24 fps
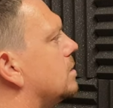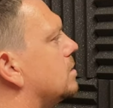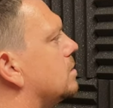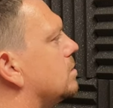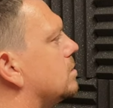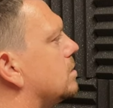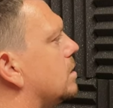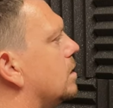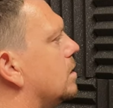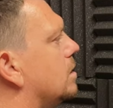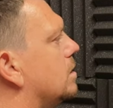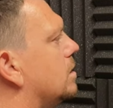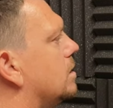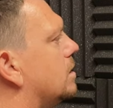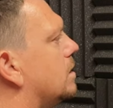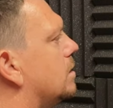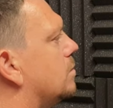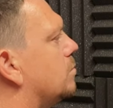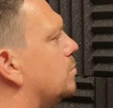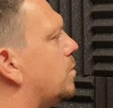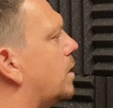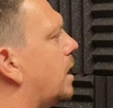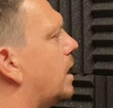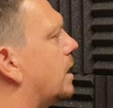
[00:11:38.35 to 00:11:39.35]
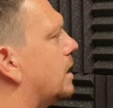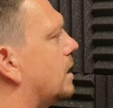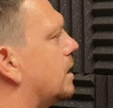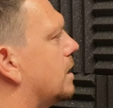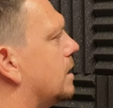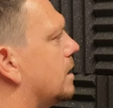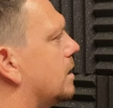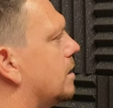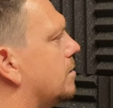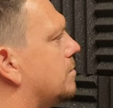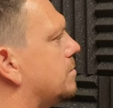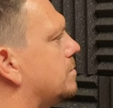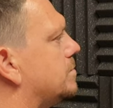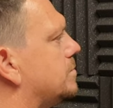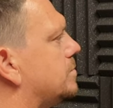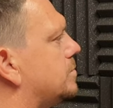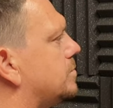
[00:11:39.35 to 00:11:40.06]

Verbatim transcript: Just lurking back here,